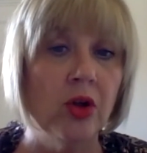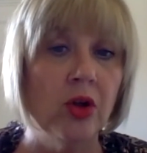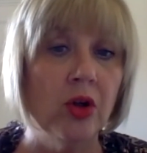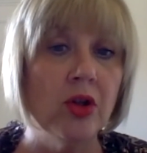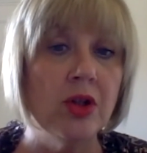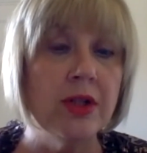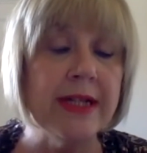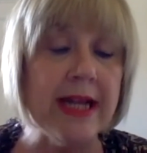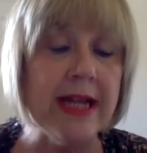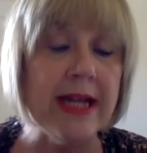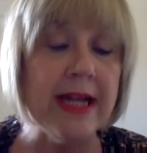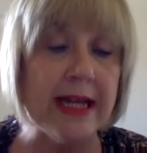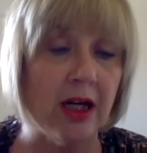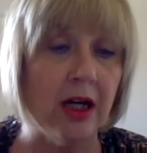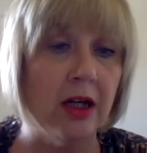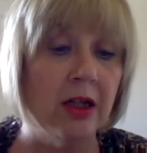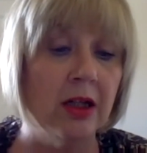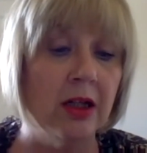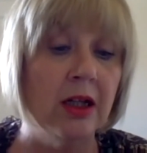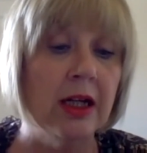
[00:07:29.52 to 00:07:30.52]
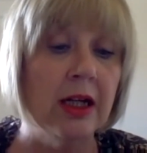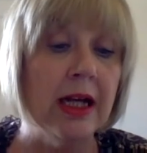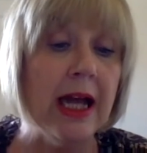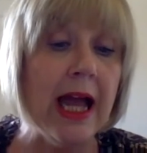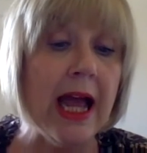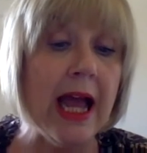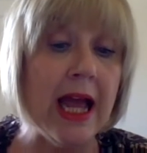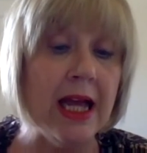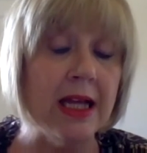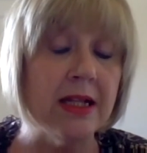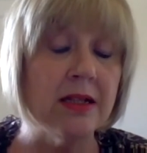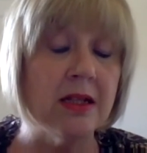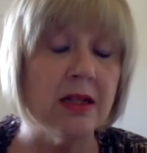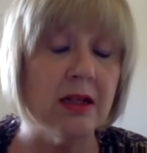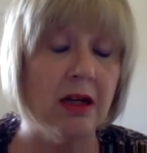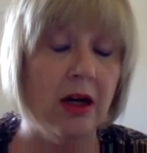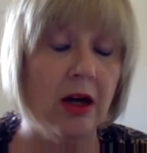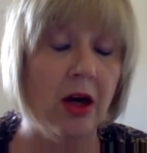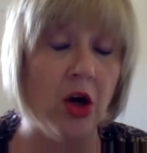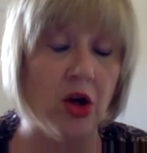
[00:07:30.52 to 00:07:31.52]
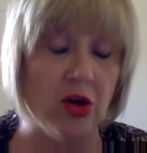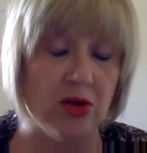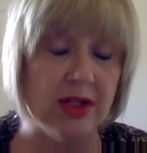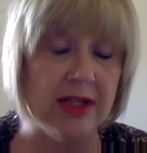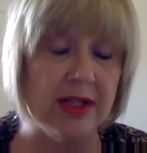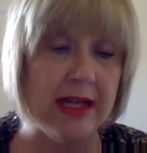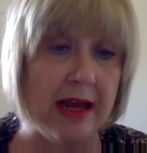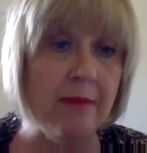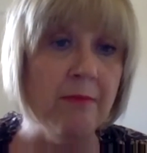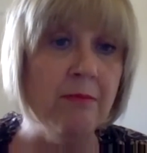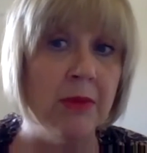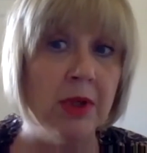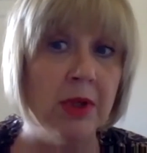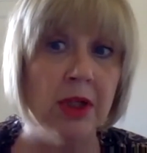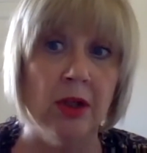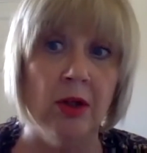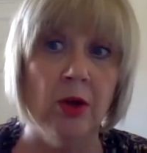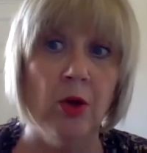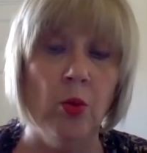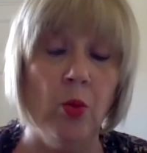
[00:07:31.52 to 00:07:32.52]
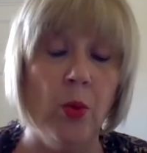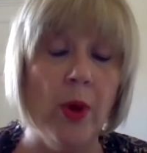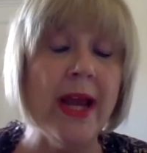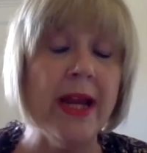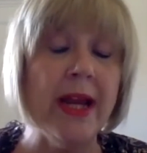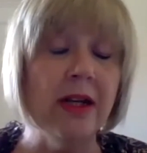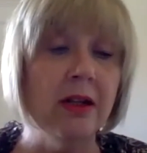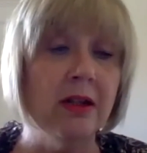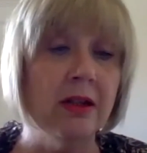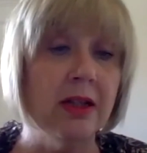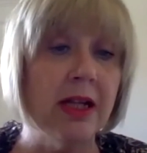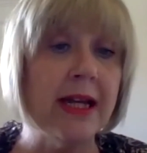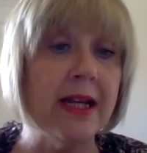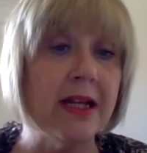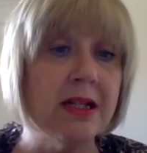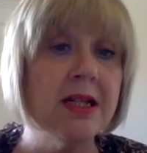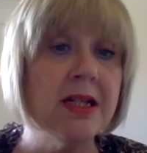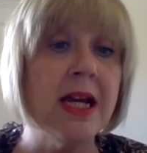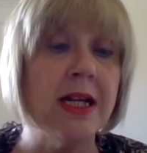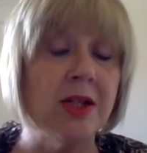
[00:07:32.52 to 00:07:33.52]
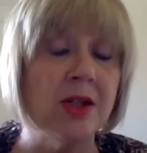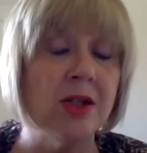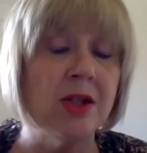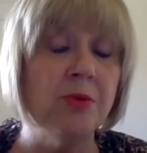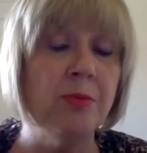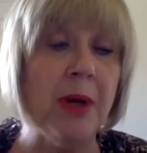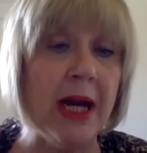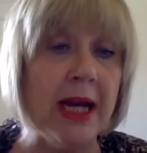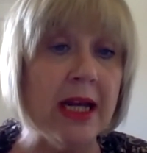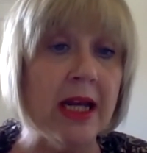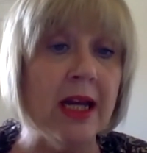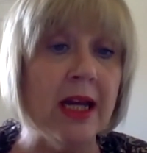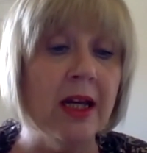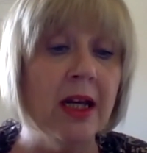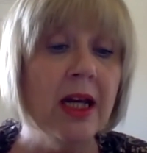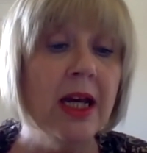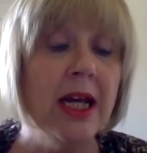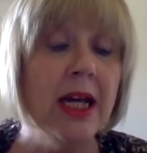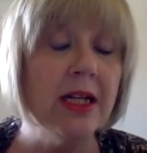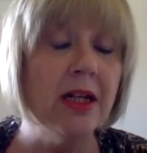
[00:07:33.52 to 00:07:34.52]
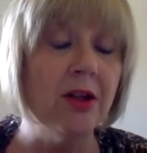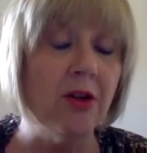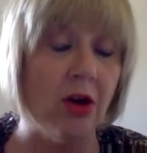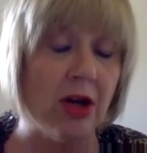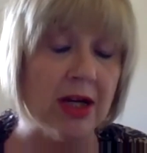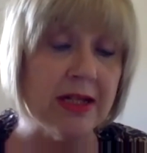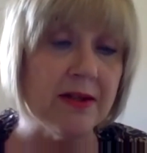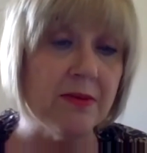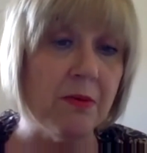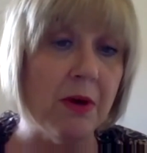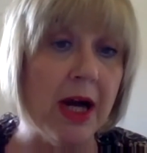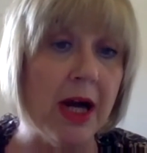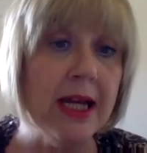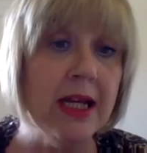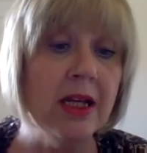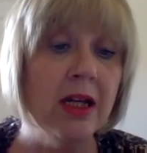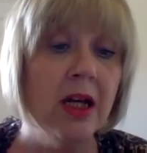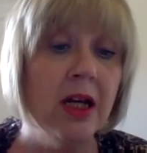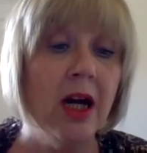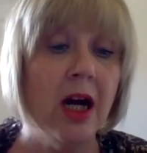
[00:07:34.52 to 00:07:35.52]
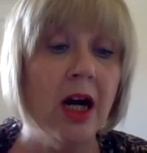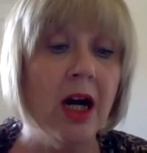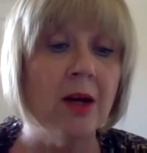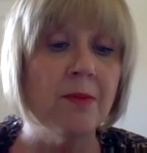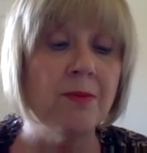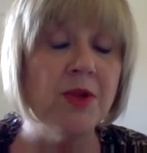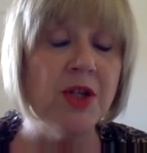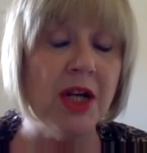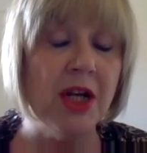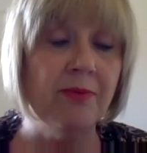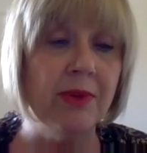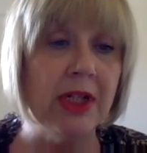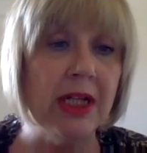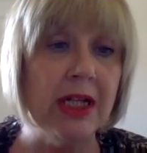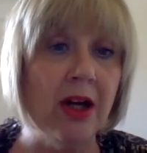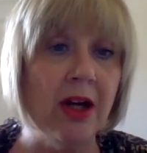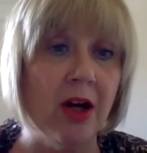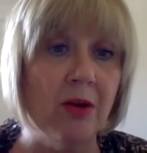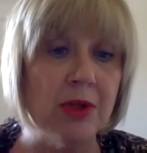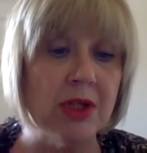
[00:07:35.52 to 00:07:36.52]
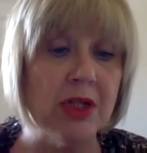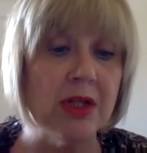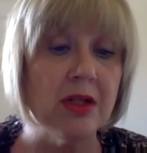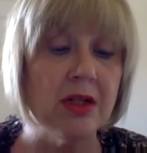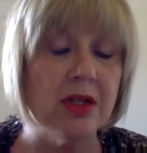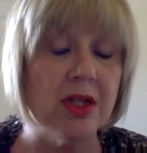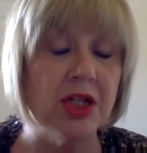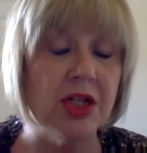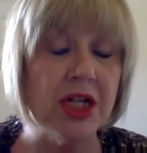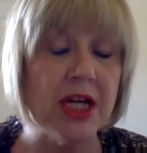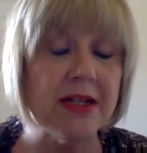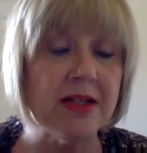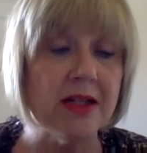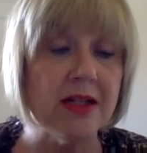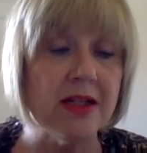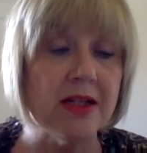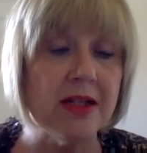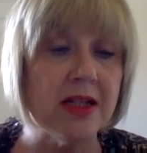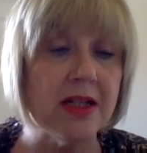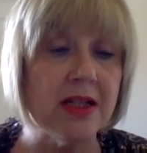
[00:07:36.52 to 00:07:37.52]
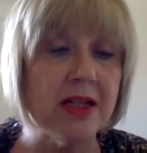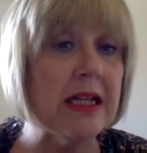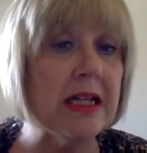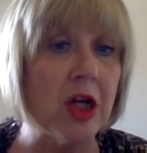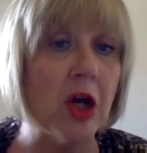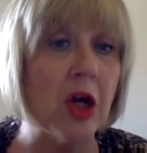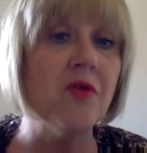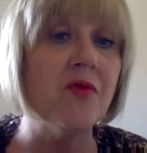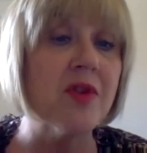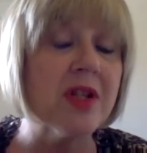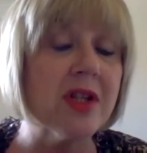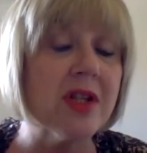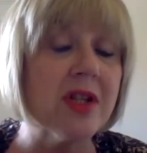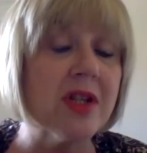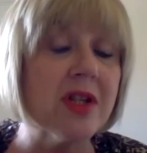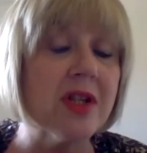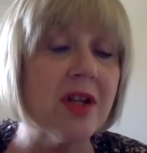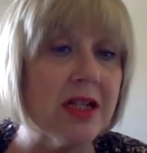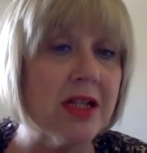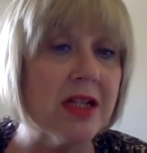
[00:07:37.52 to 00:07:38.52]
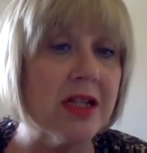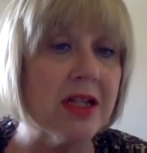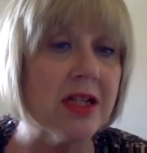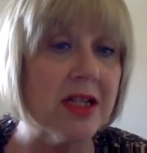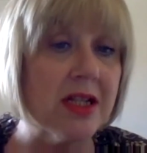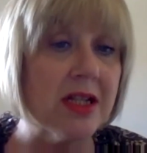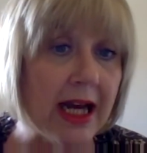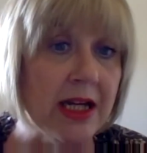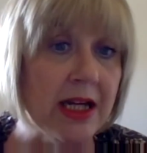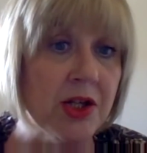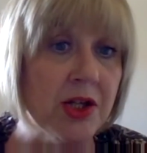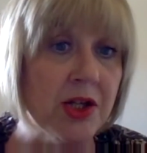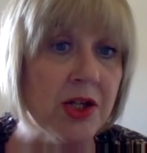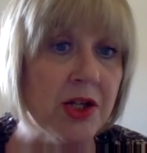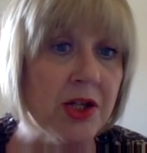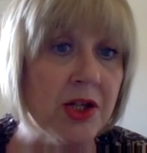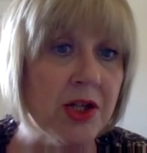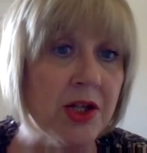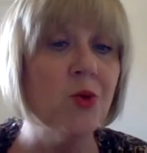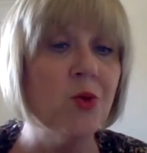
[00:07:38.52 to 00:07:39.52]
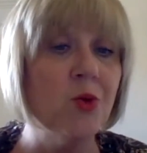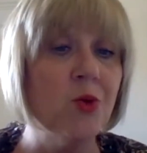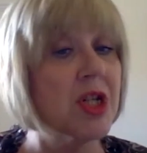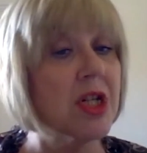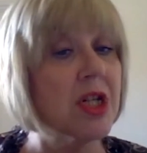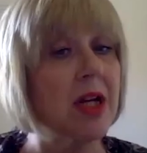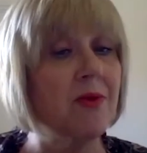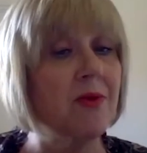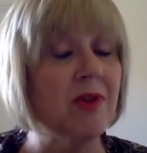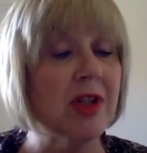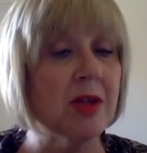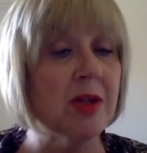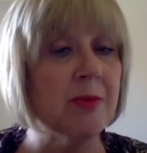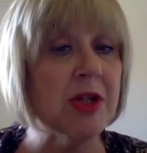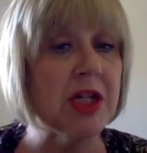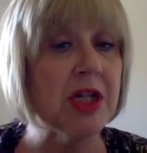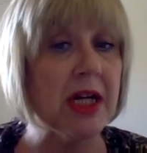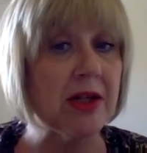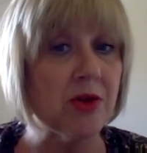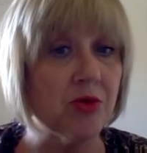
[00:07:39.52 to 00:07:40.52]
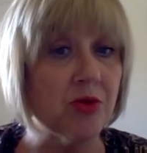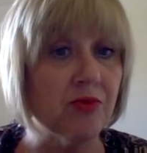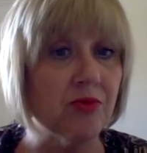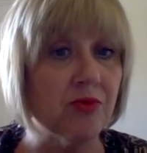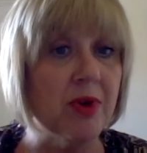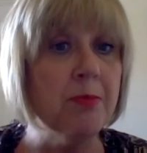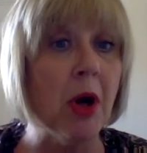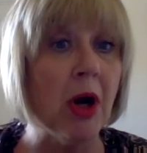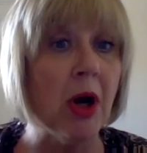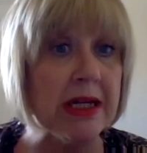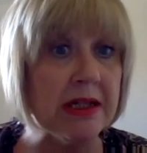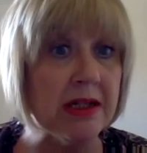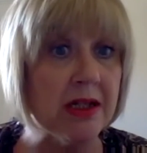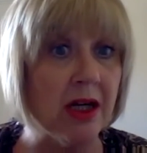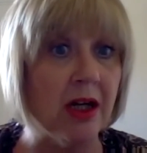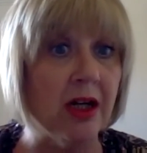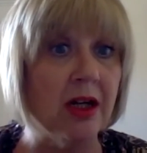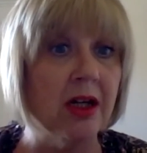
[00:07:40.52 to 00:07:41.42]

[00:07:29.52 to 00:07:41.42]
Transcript: debtor and ask them when they intend to pay it in a nice way. Generally, I would suggest that it's an oversight at this stage, and you're just giving them a gentle reminder.